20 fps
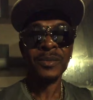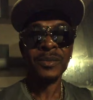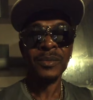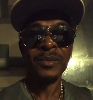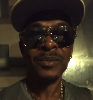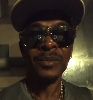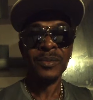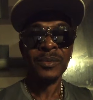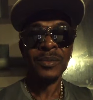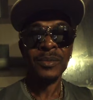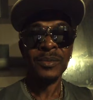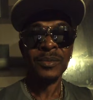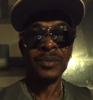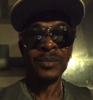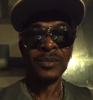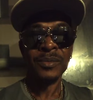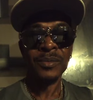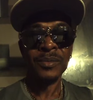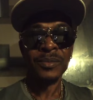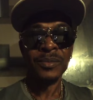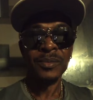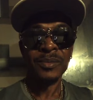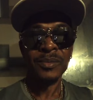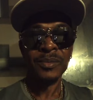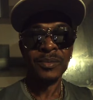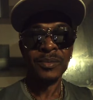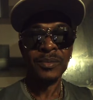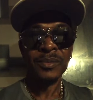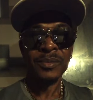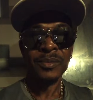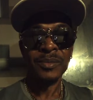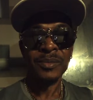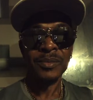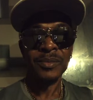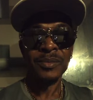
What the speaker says: Nothing is said.